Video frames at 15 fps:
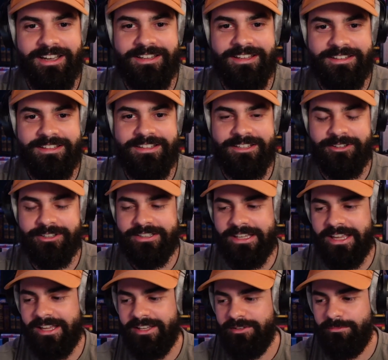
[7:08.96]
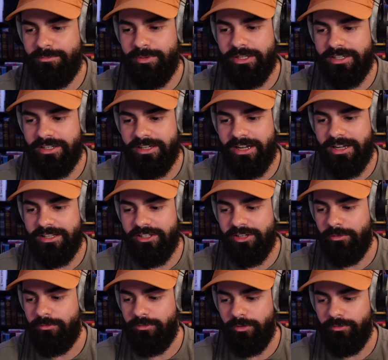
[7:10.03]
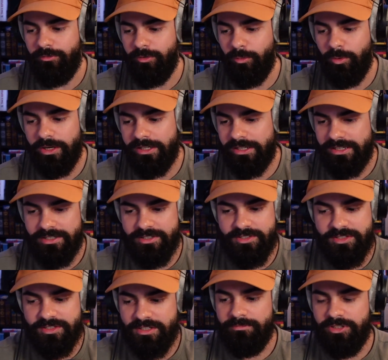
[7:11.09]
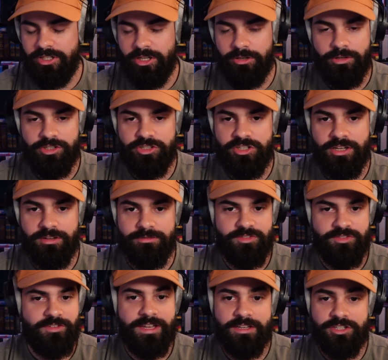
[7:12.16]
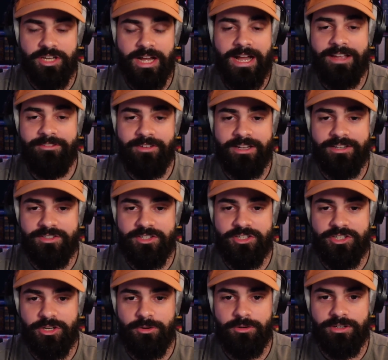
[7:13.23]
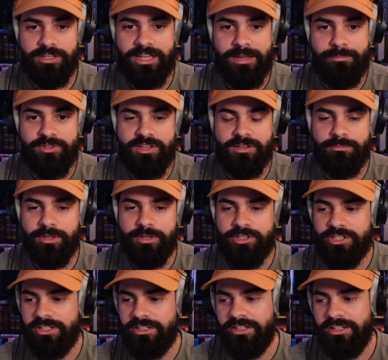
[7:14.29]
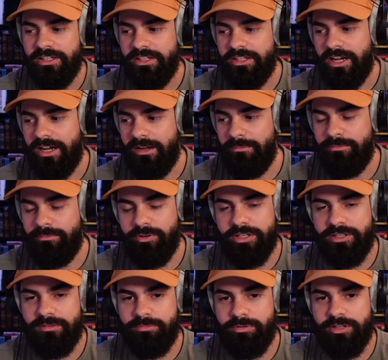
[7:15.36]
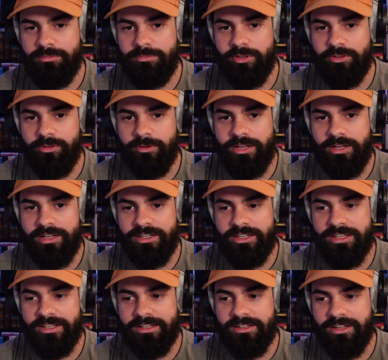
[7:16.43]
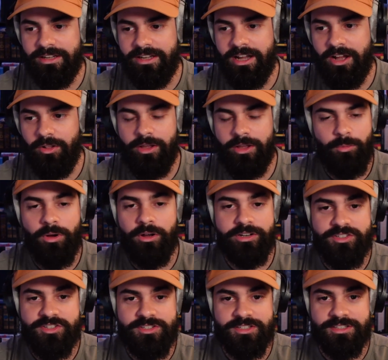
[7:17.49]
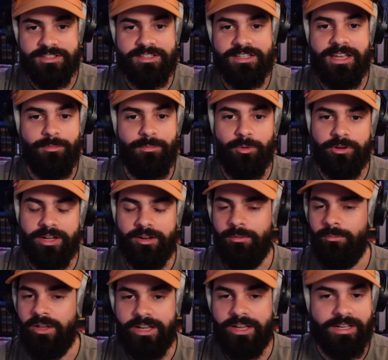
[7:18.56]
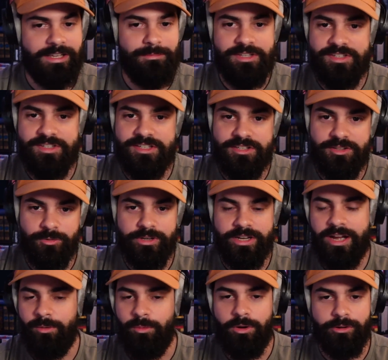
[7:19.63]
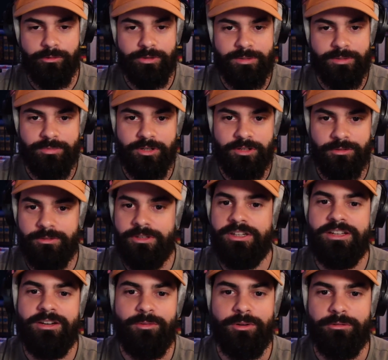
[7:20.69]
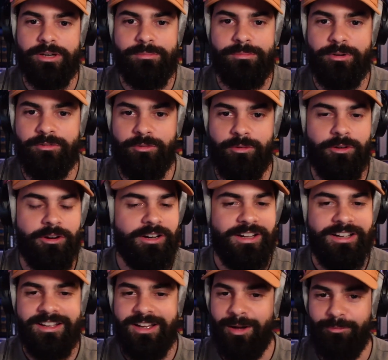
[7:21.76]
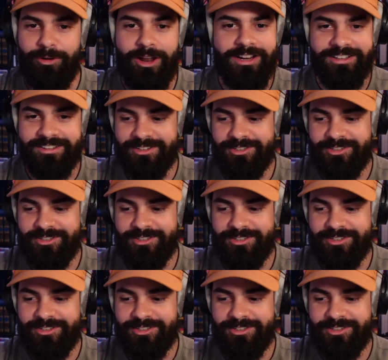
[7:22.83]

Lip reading: nearing the end. But for what it is, high fantasy show on an Amazon budget, I'm pretty blown away. And all I want is to get more now. I'm like, give me season 3. I want to read book 3. I want to read book 4. I'm ready. Let's